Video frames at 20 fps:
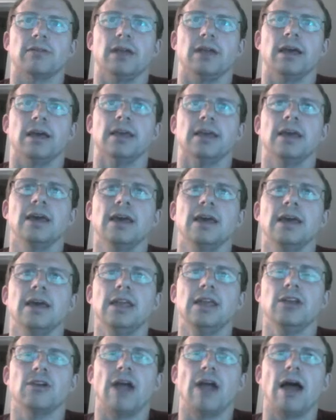like
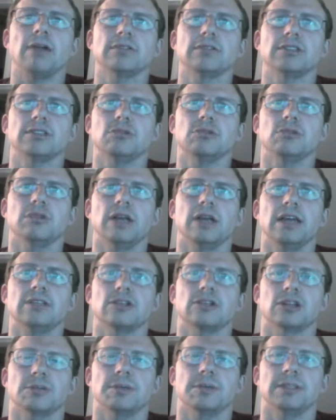in your altitude clay
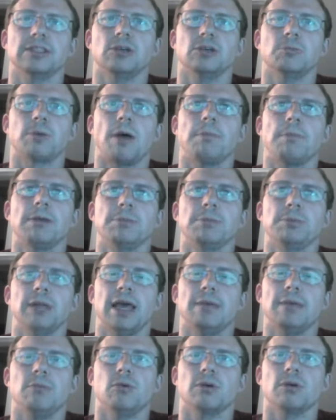tournaments. He'll probably
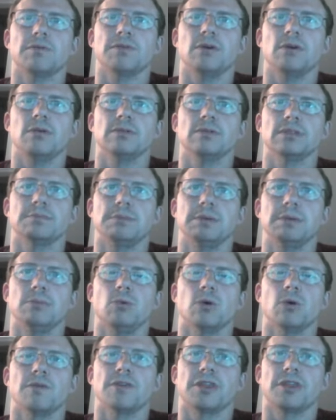play more of those and be
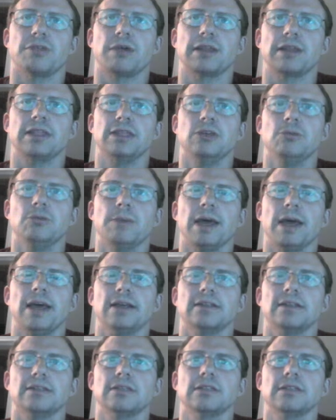more of a threat than
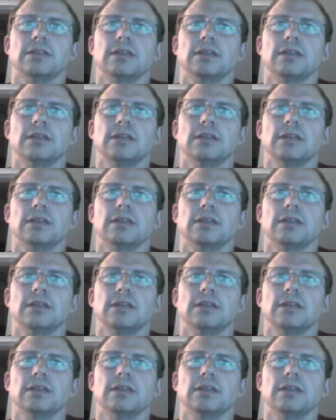Eubanks.